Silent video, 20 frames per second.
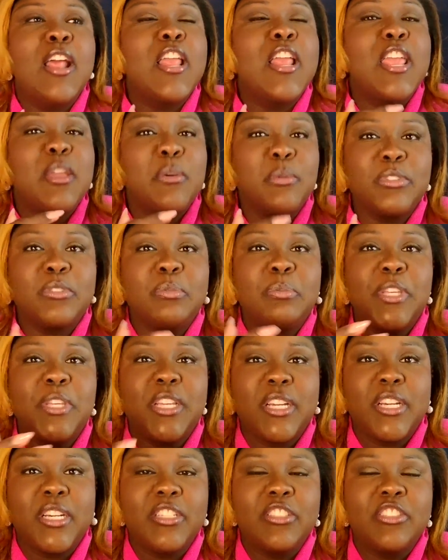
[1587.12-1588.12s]
It was
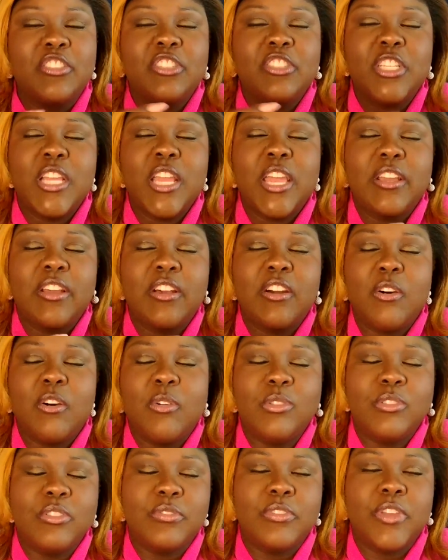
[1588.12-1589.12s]
because she had
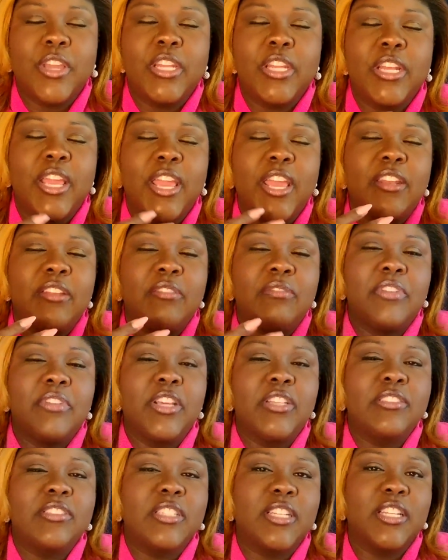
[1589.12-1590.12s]
cultivated and
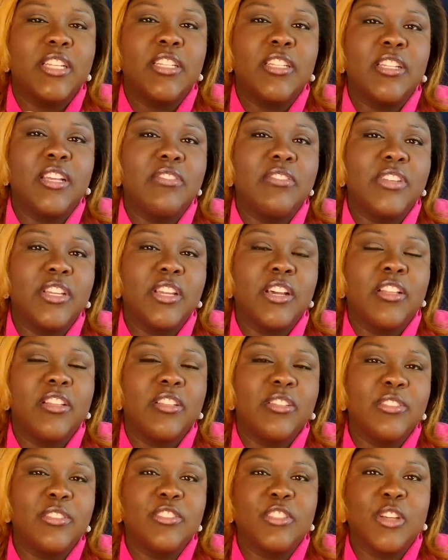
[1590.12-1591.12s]
invested in loving
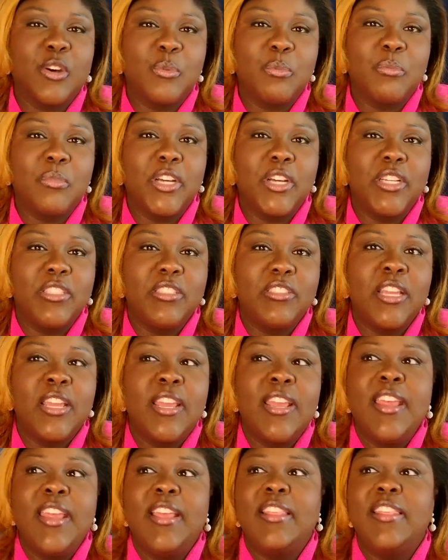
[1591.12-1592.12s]
others so much
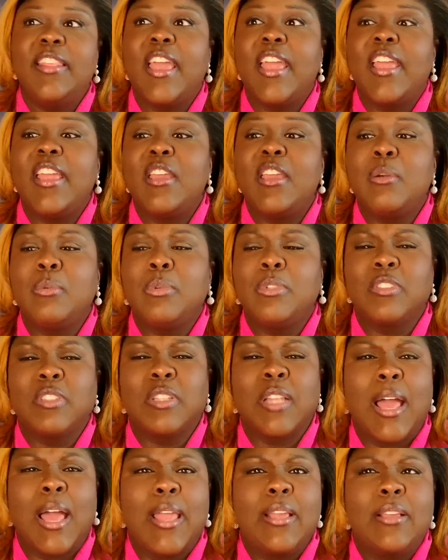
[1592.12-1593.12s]
that it was
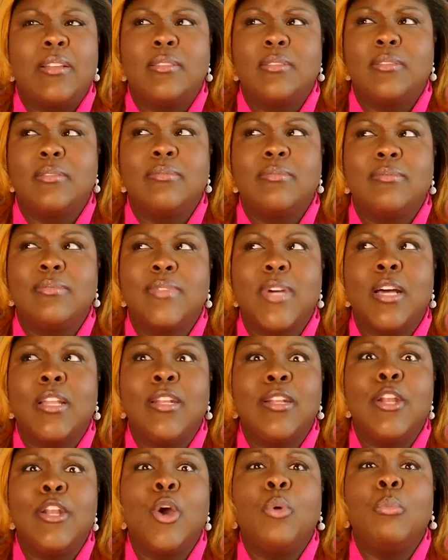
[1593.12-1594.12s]
like a
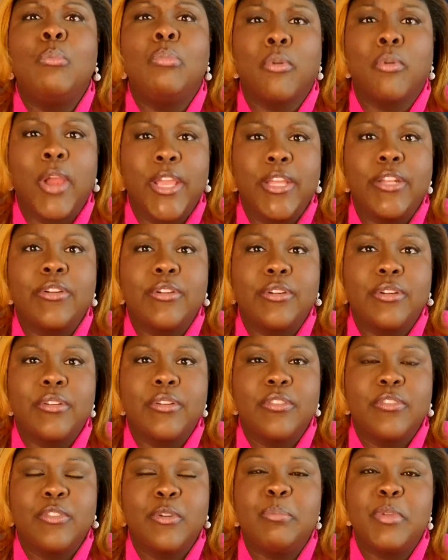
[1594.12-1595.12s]
no-brainer
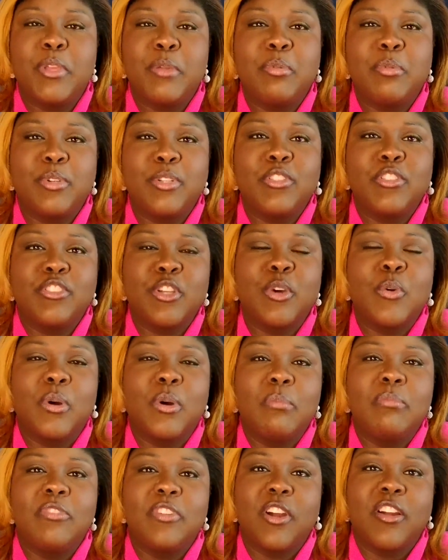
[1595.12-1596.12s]
for people to show
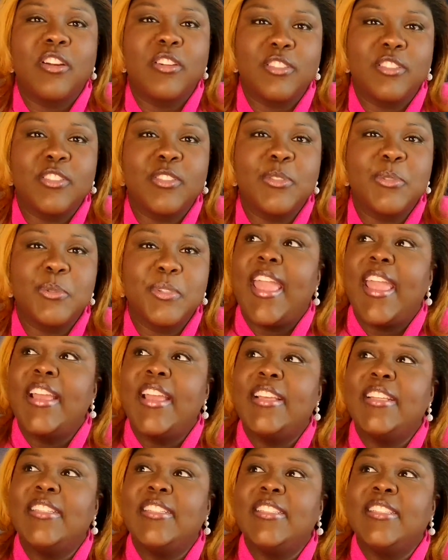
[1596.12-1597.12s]
up for her too.
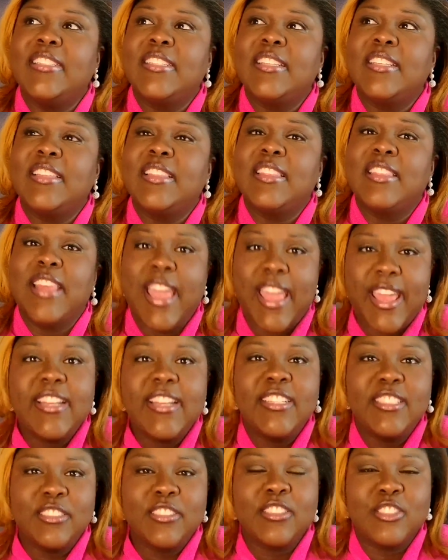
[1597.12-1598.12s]
And that
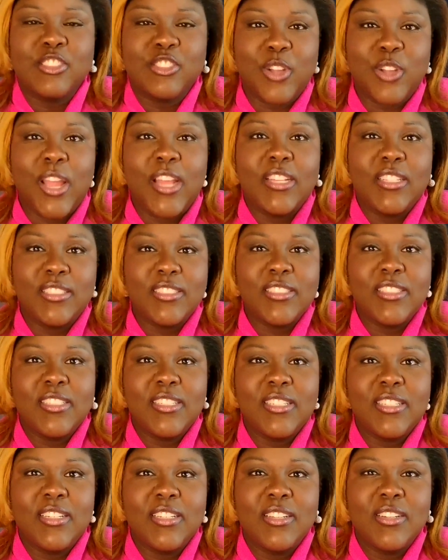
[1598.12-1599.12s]
is a strategy,
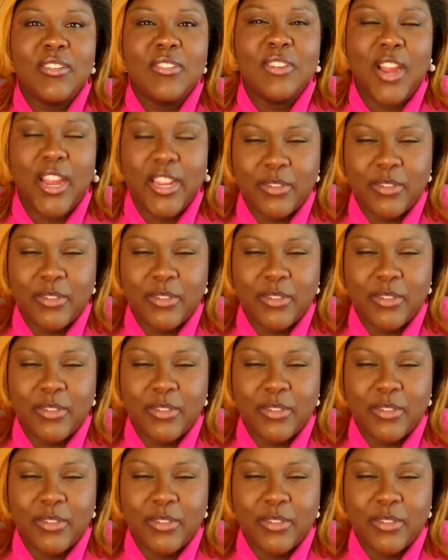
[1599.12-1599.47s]
right?